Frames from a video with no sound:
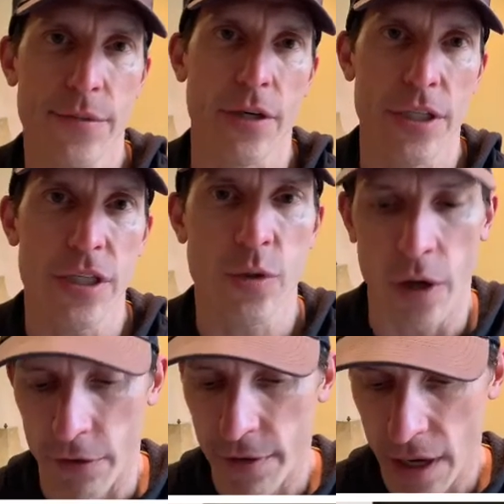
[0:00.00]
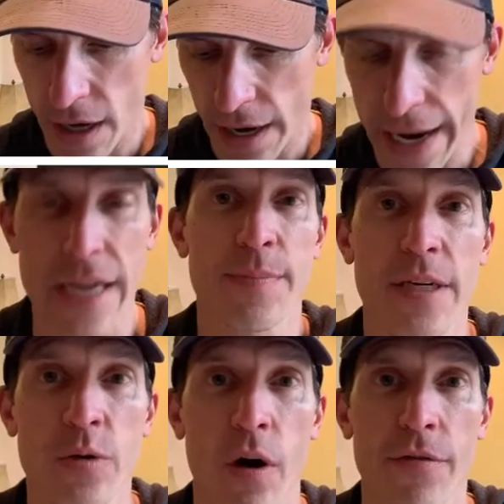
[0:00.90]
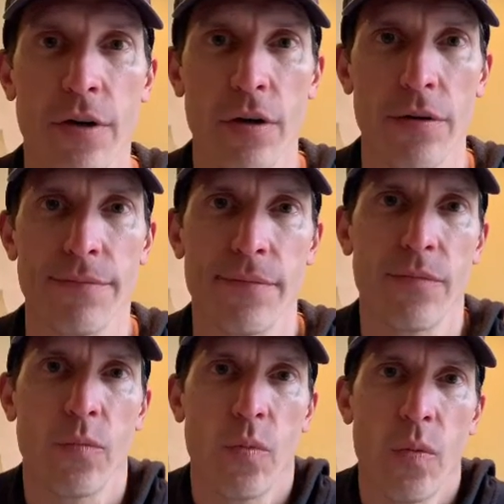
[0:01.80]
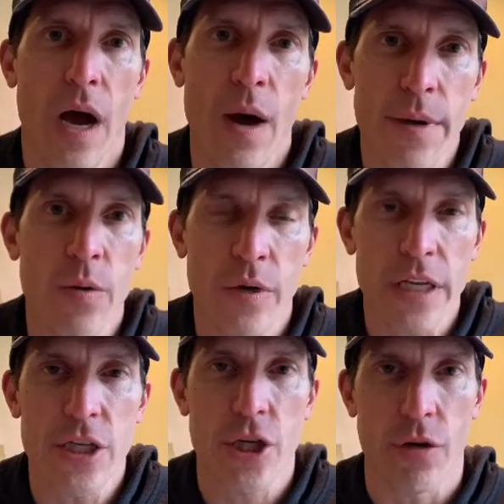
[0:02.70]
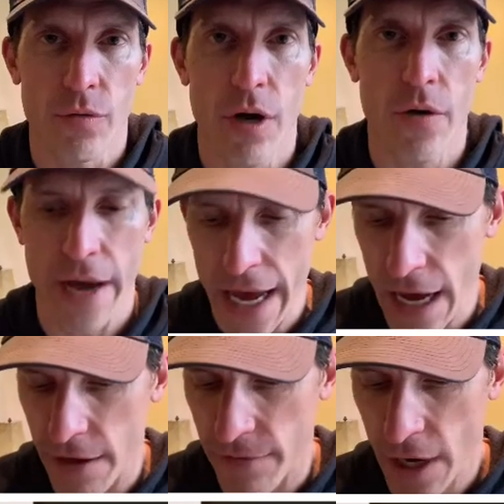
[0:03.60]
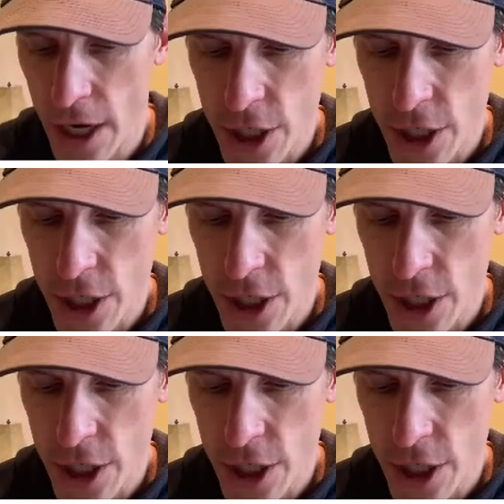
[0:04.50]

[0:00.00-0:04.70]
she's 12. I asked my 12-year-old, how many would each row have?